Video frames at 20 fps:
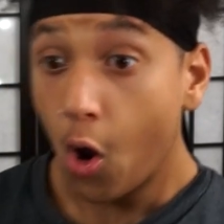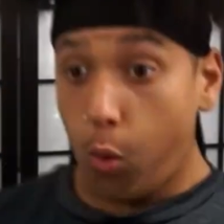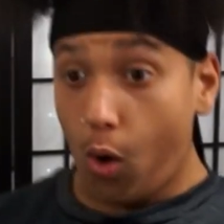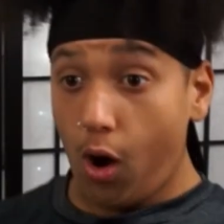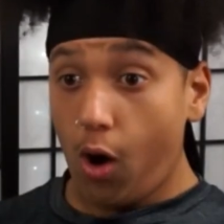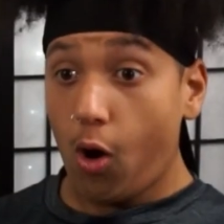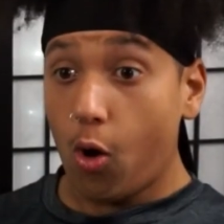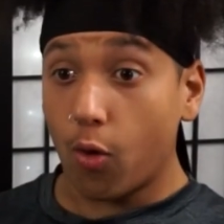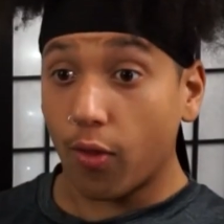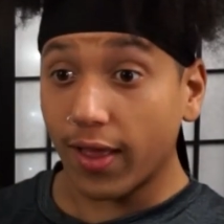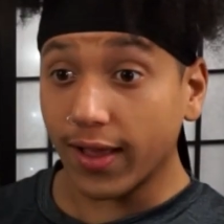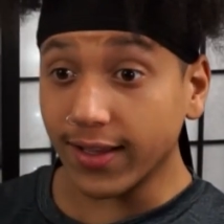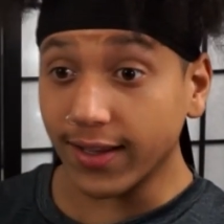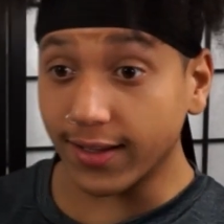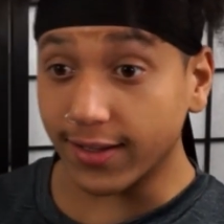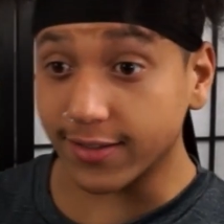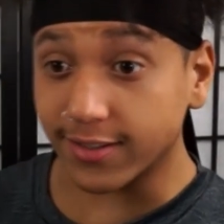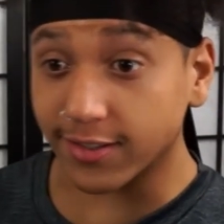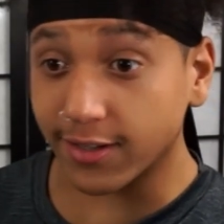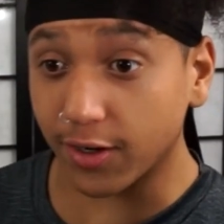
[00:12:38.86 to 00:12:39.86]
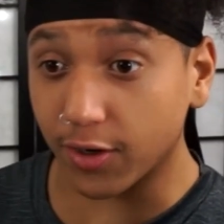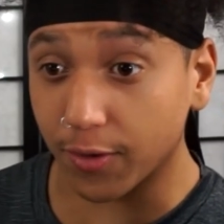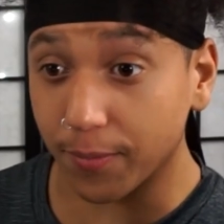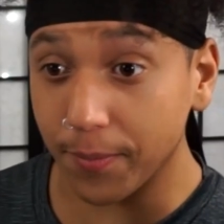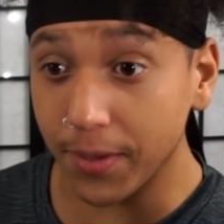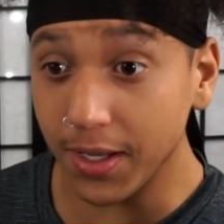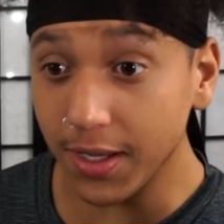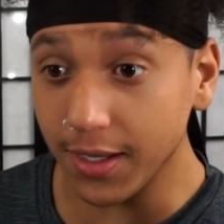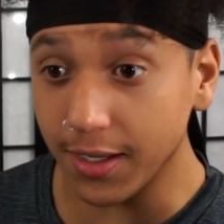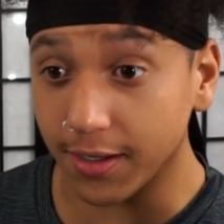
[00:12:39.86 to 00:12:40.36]
Whoa, that kind of scared
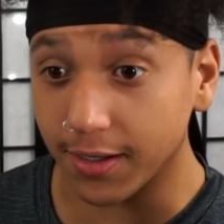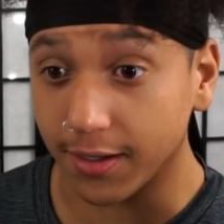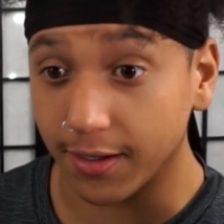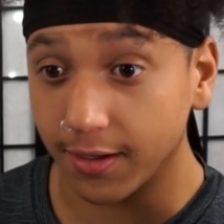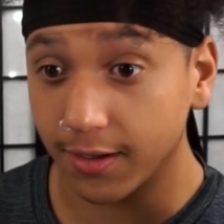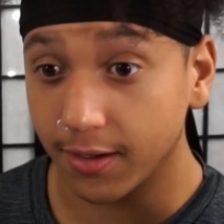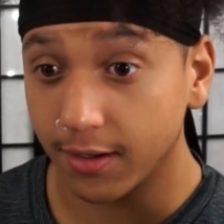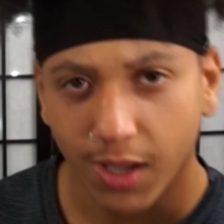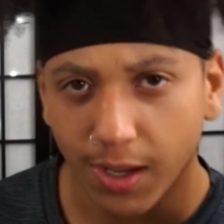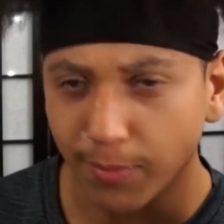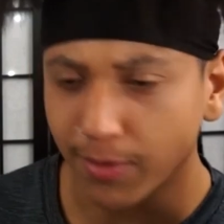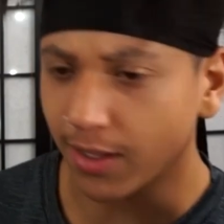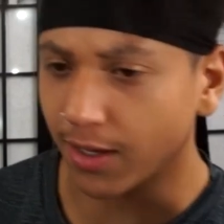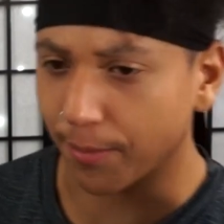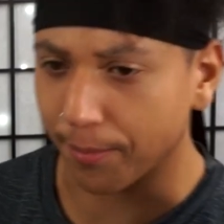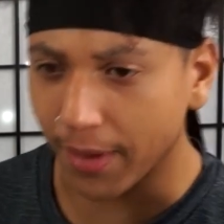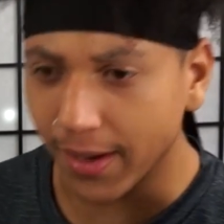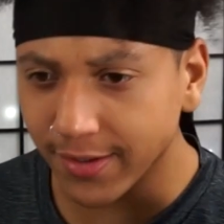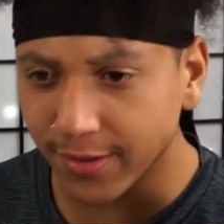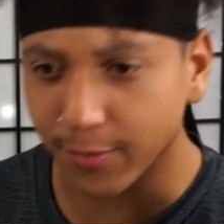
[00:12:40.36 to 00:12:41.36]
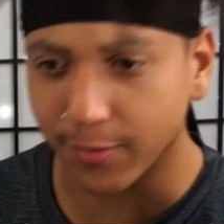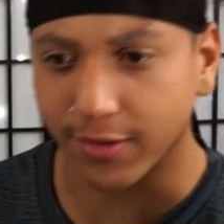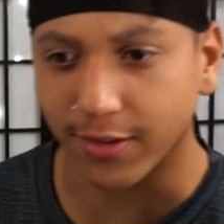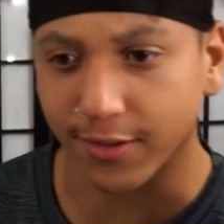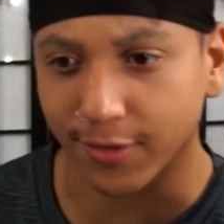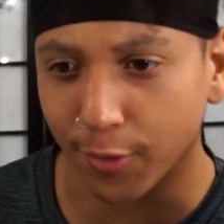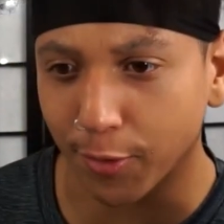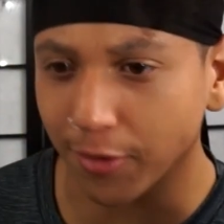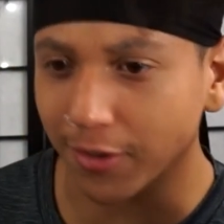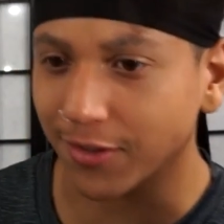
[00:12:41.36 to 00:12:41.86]
me. I'm kind of messing with
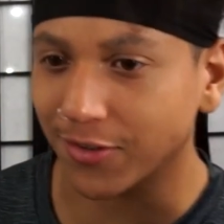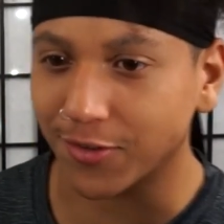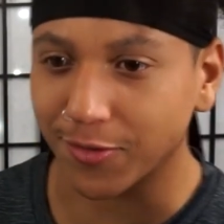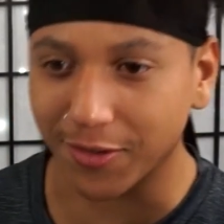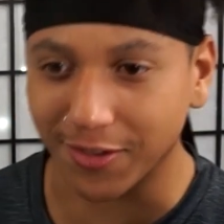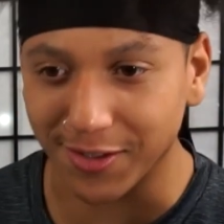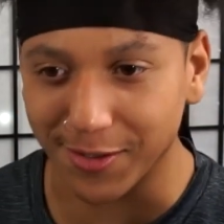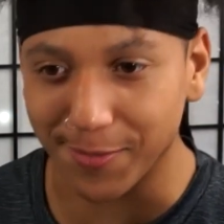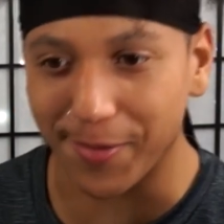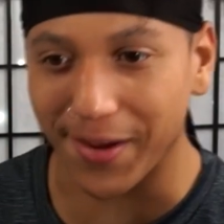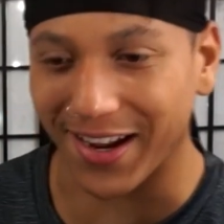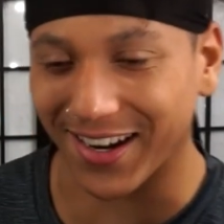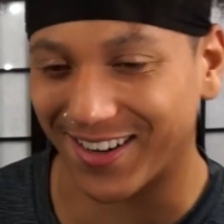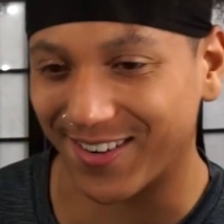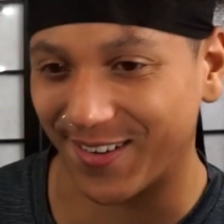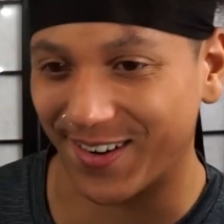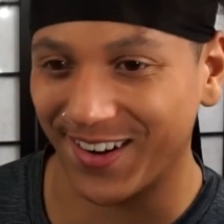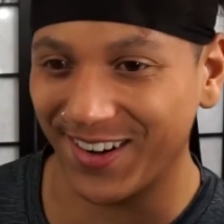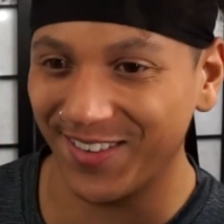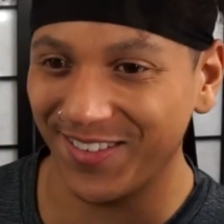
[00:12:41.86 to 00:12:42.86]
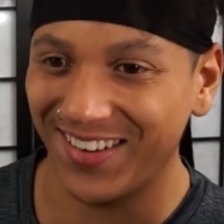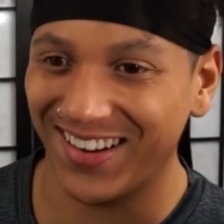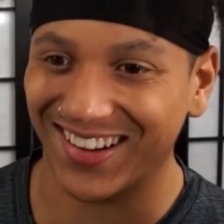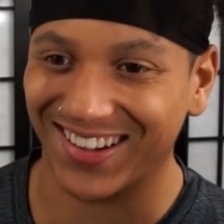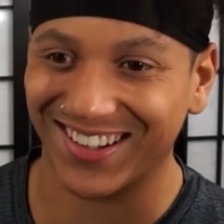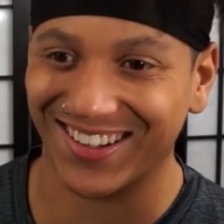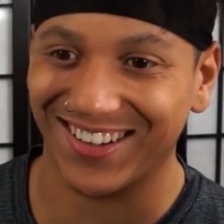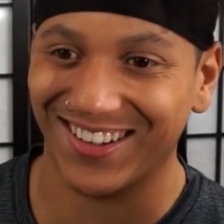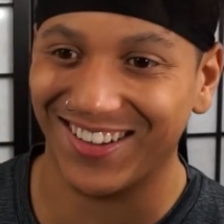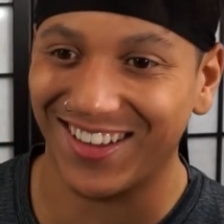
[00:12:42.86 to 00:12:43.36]
his orchestra in the background. I'm
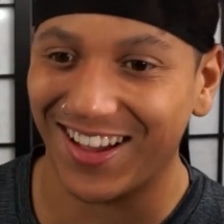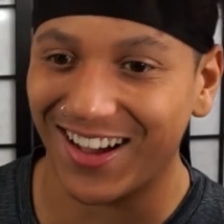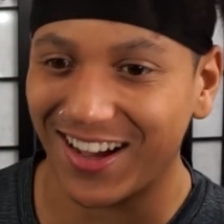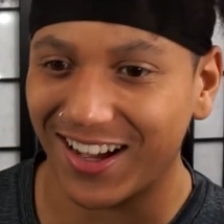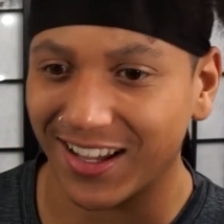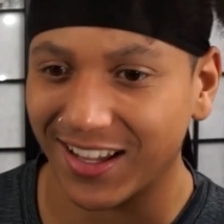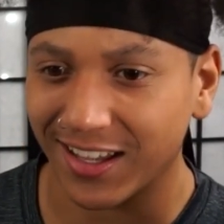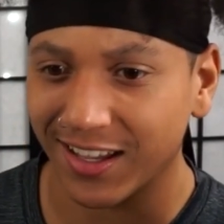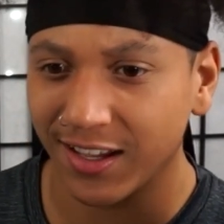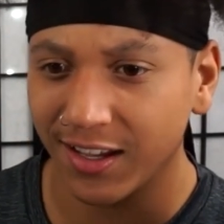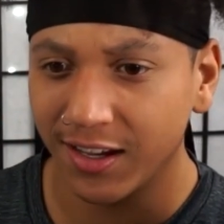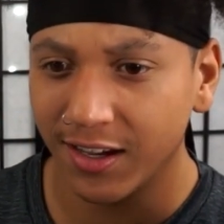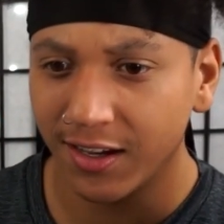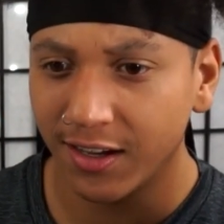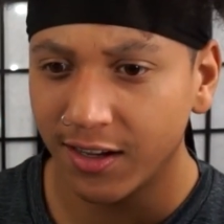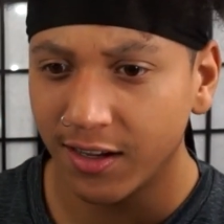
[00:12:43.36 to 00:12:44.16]
not gonna lie.